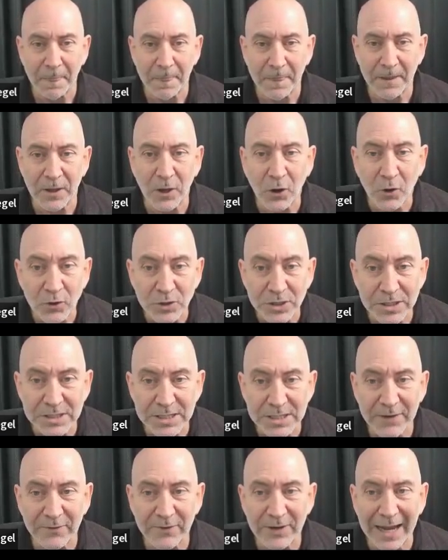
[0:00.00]
The oceans
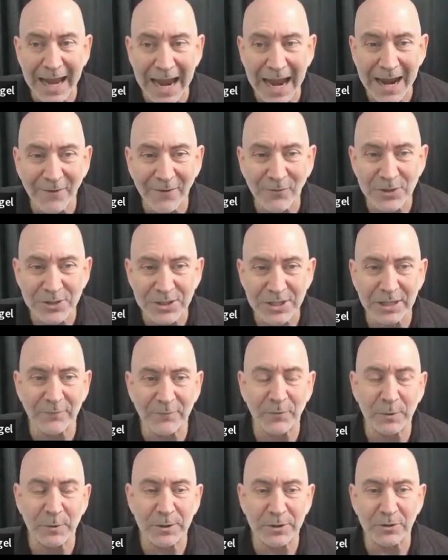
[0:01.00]
have an average
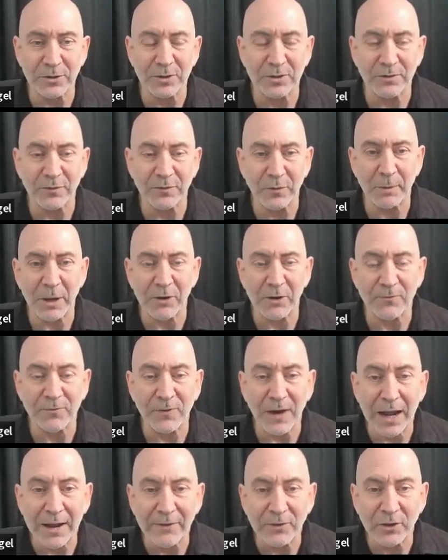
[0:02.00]
temperature of about
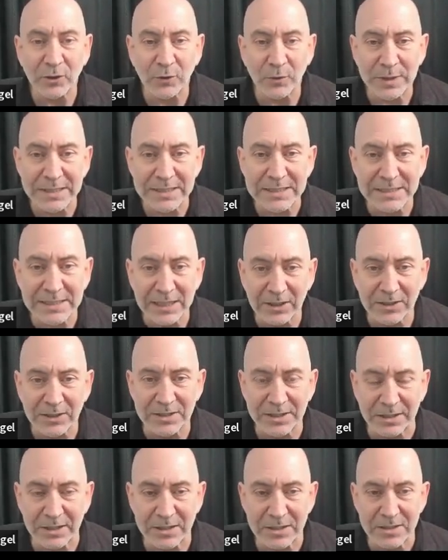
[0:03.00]
5 degrees
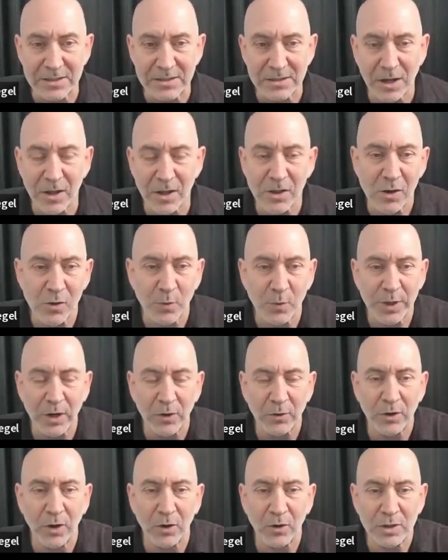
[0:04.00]
Celsius, although we
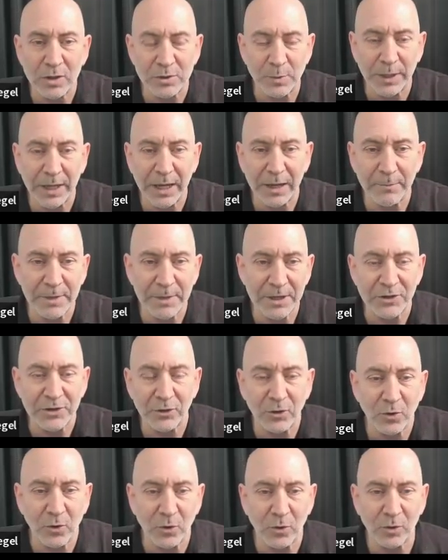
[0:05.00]
don't know because we can't measure
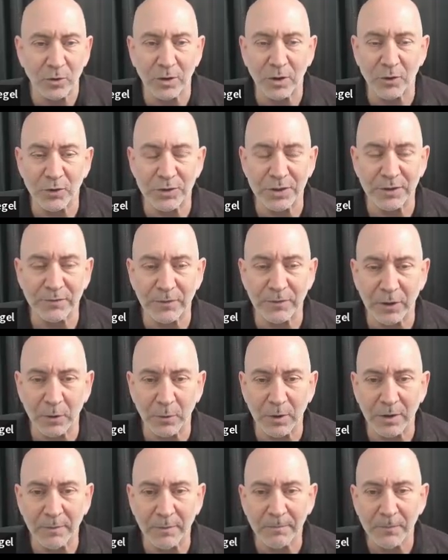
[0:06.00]
the whole ocean very
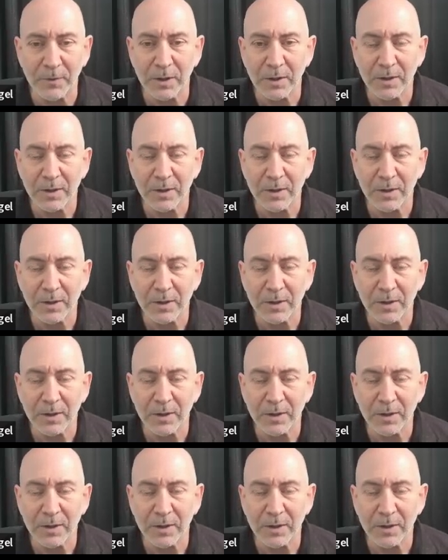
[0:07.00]
well.